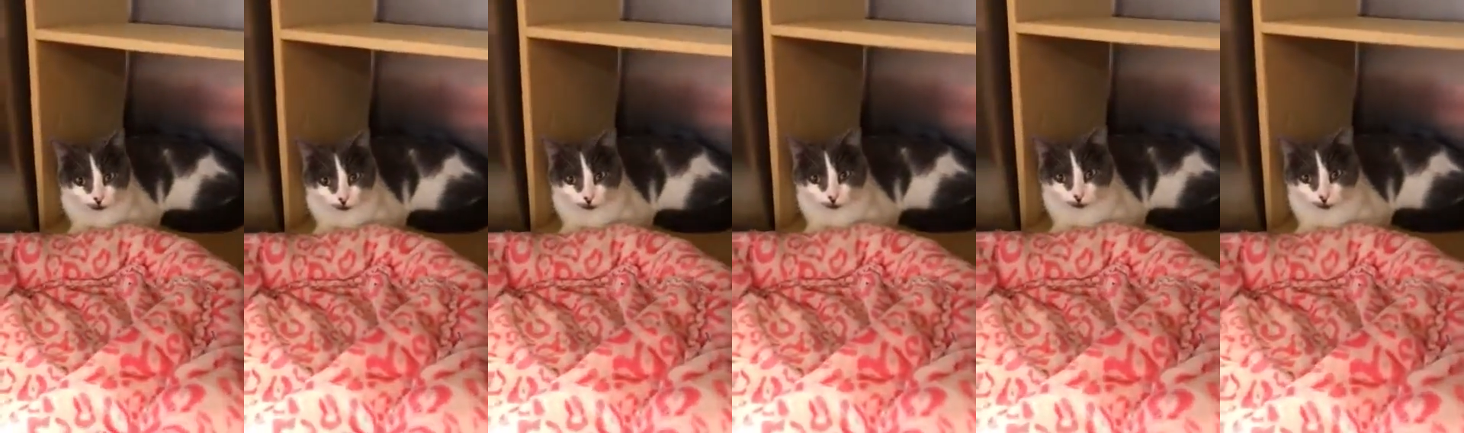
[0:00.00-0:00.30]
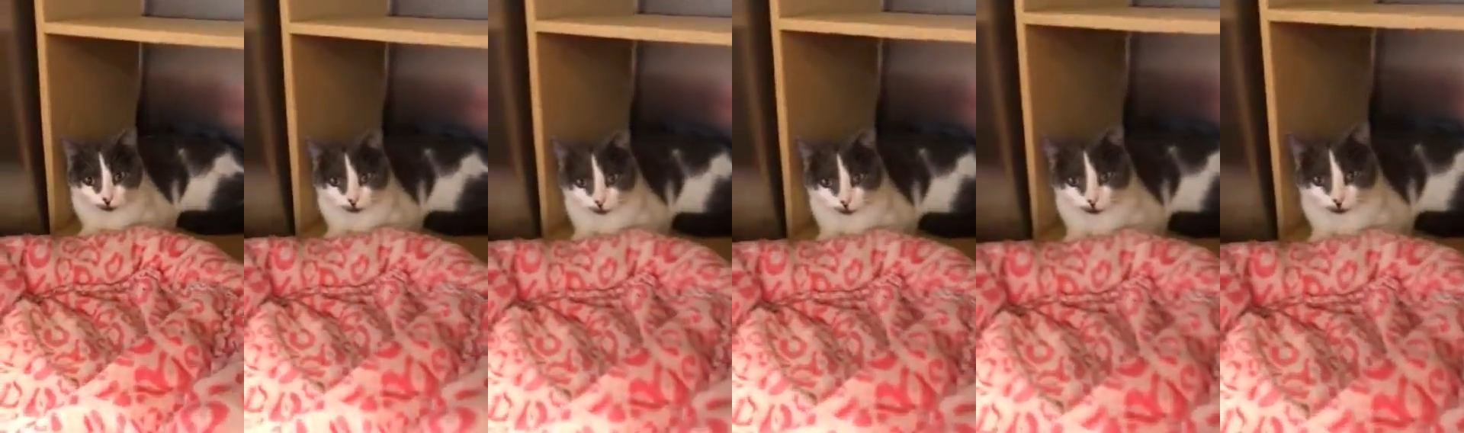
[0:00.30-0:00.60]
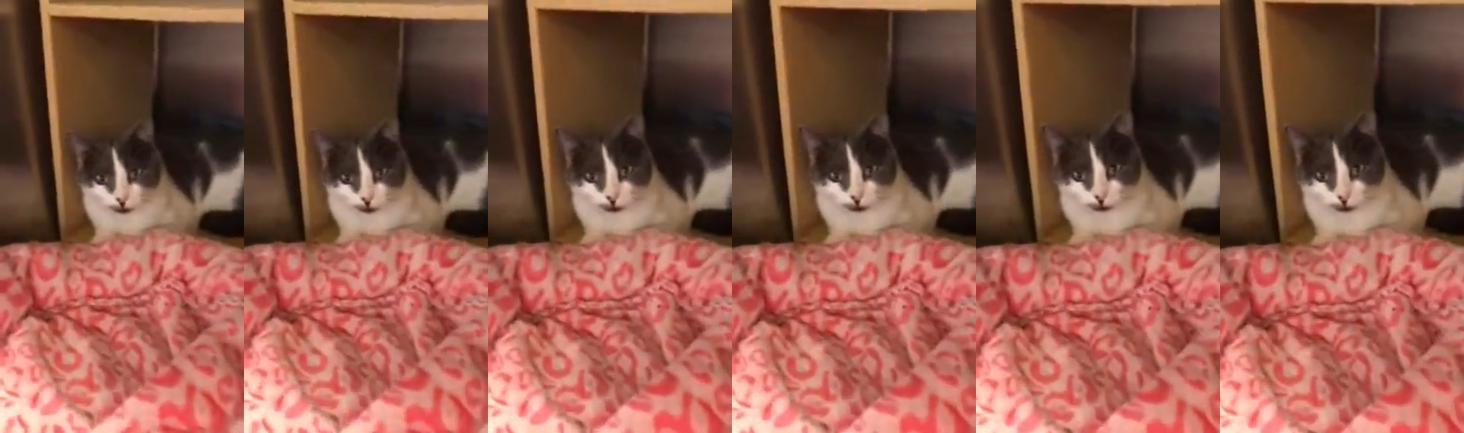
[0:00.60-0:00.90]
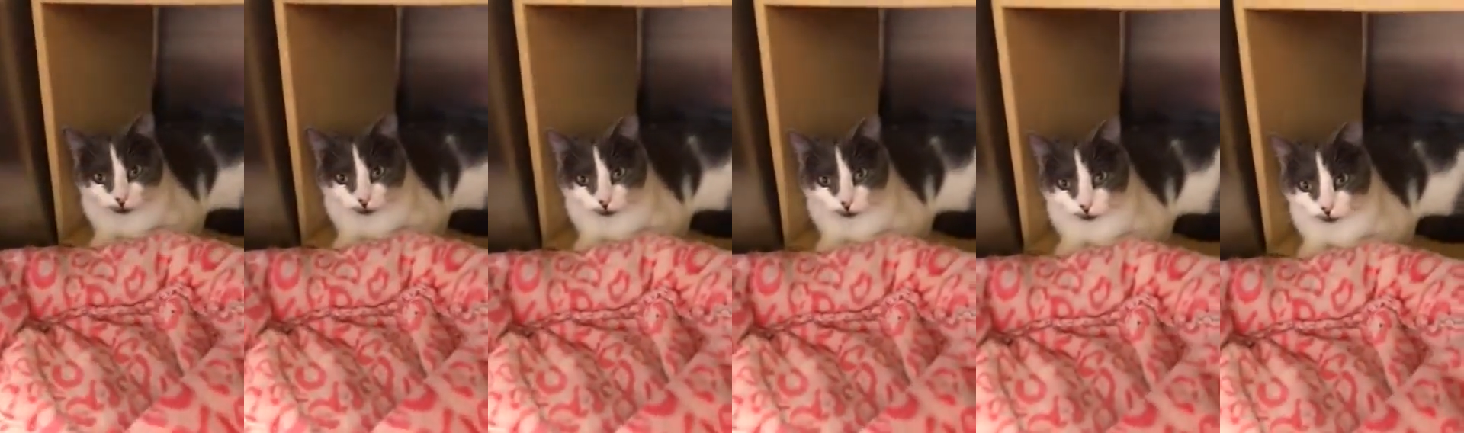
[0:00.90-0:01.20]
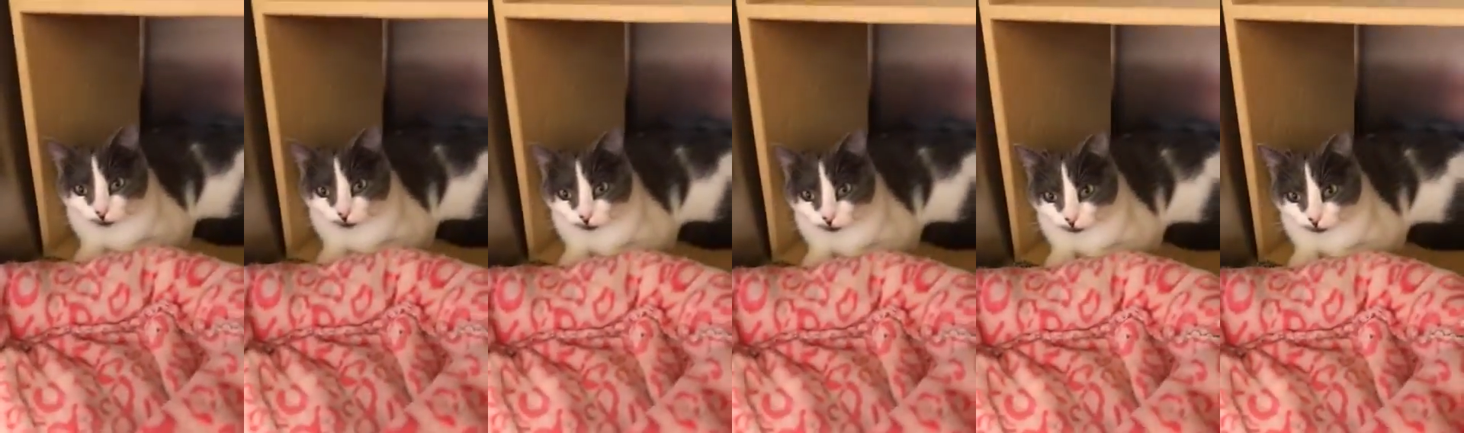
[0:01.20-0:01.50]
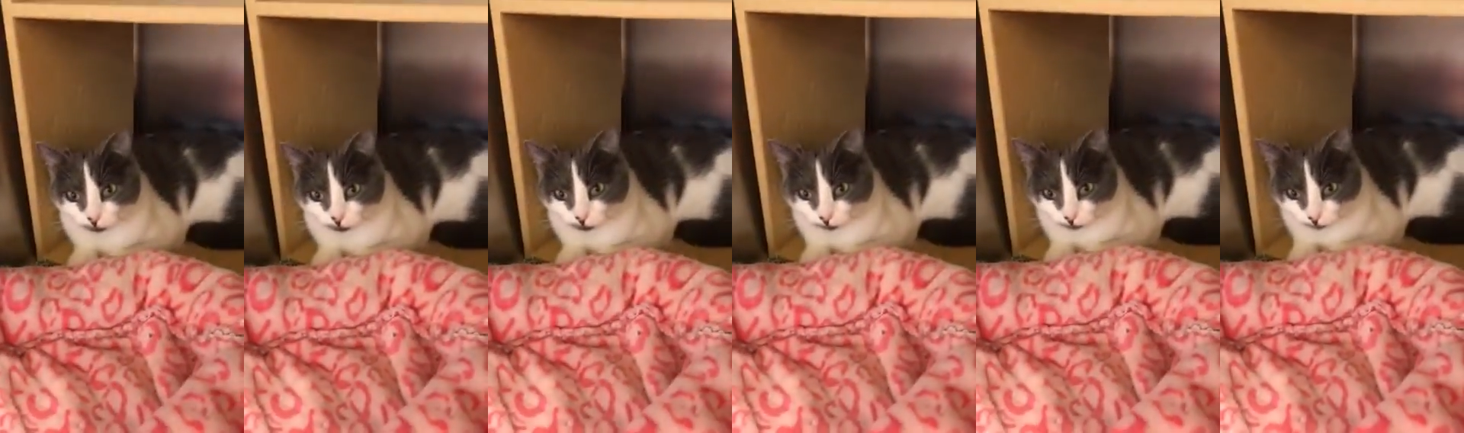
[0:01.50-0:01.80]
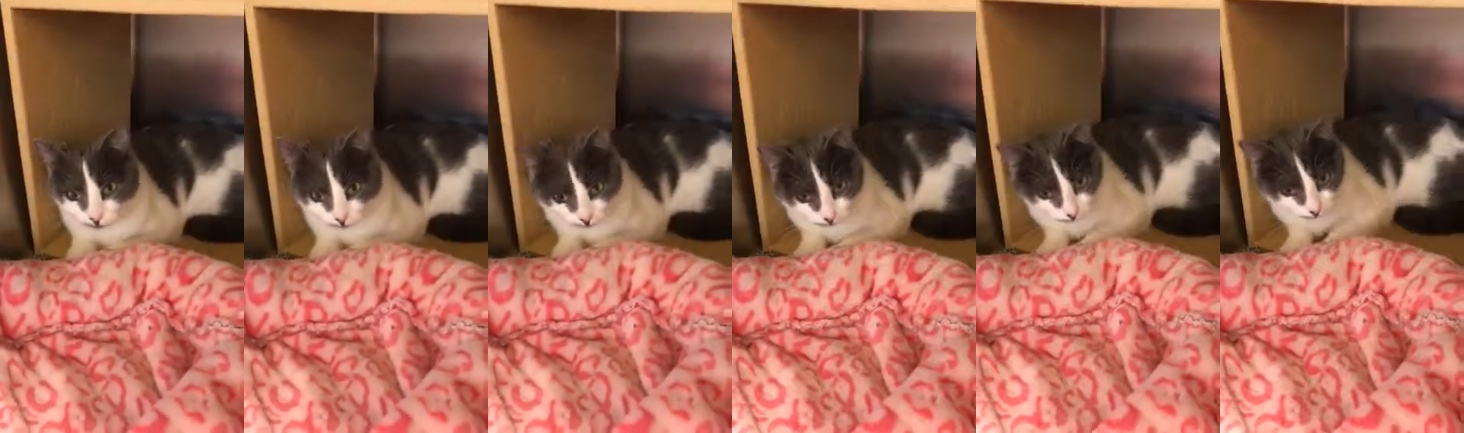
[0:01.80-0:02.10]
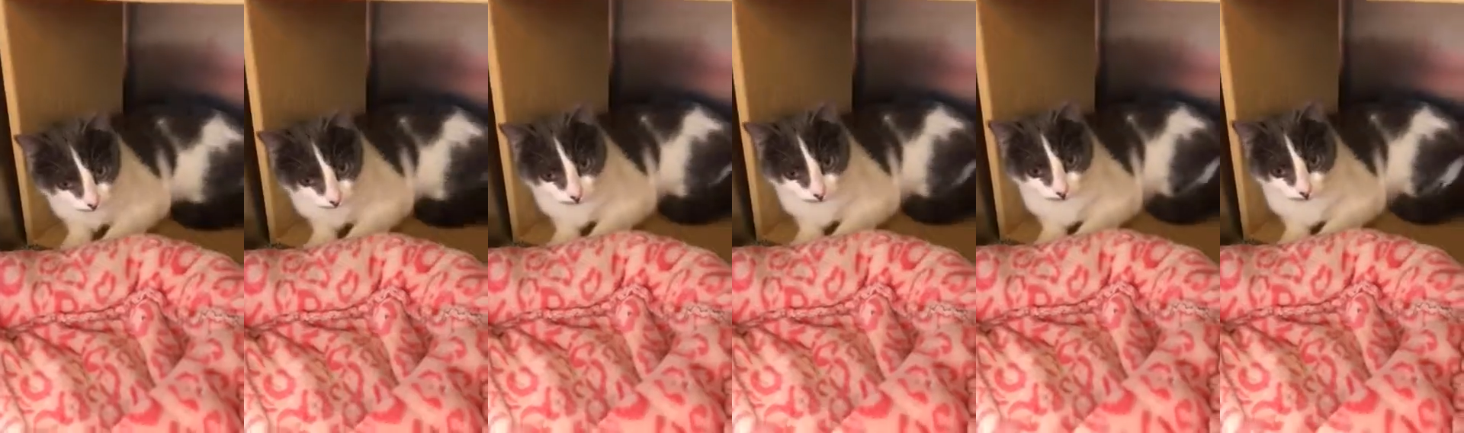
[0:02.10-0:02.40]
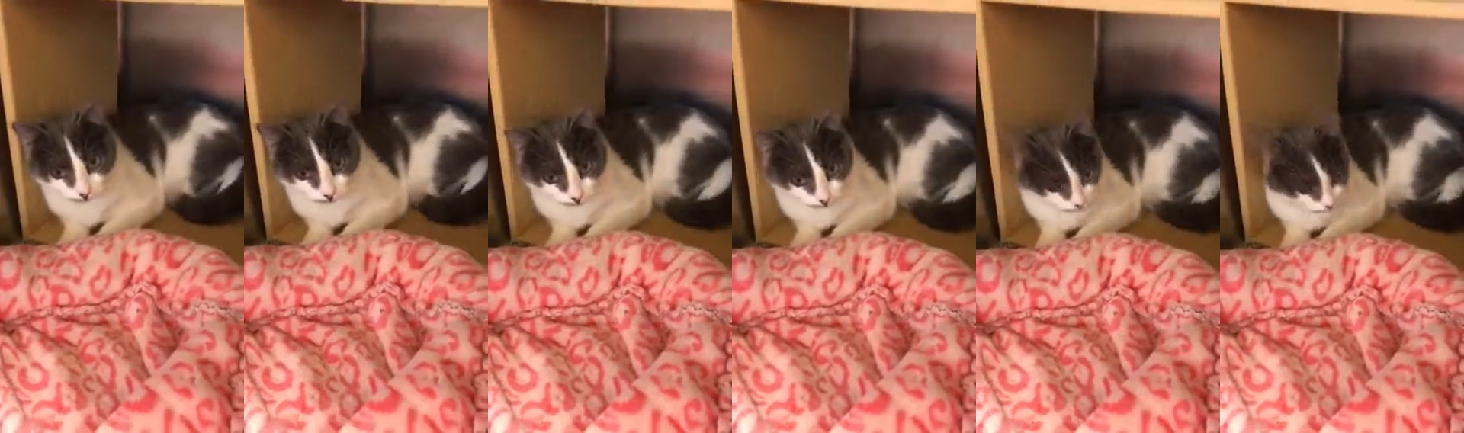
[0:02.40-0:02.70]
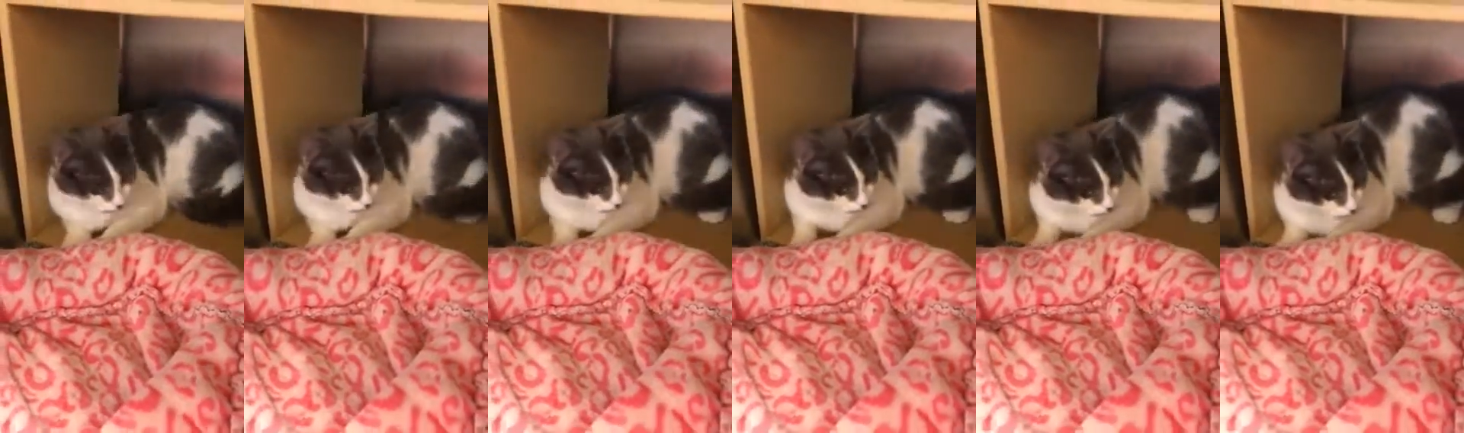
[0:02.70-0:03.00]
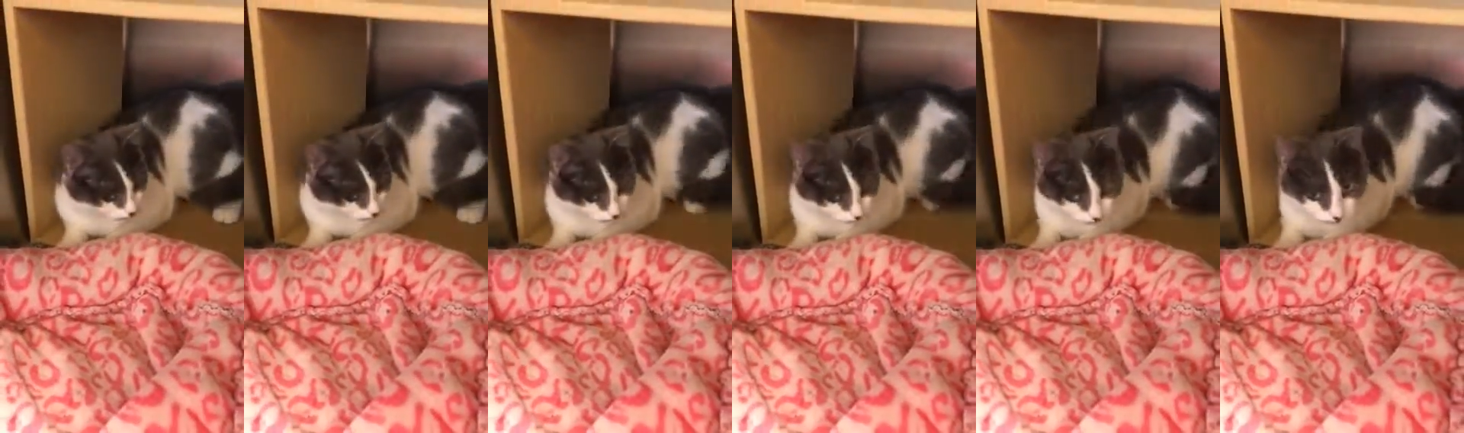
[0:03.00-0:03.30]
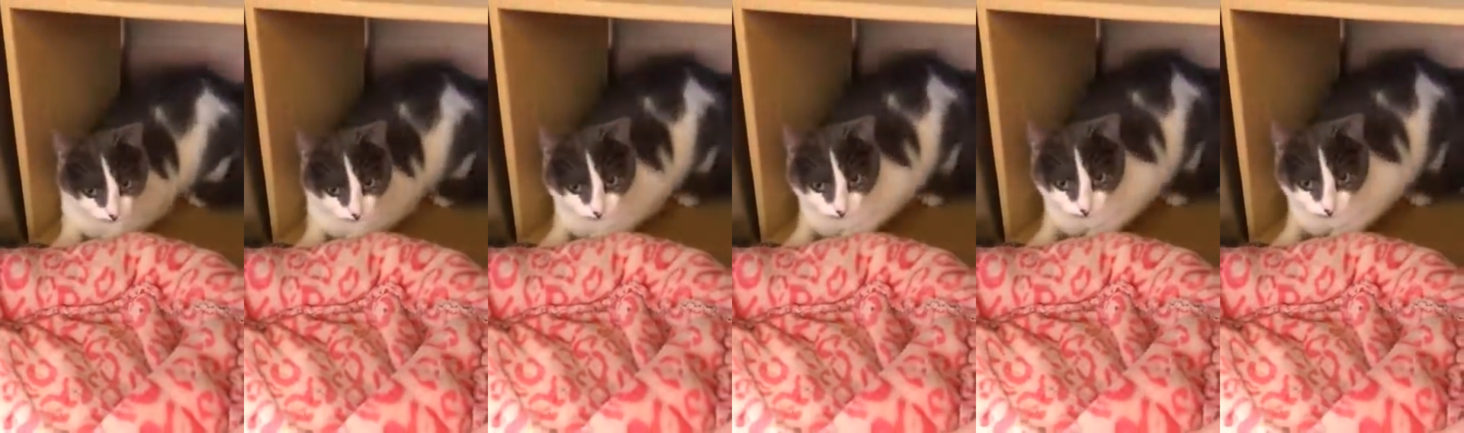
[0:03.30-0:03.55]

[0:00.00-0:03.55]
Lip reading: (no speaker visible)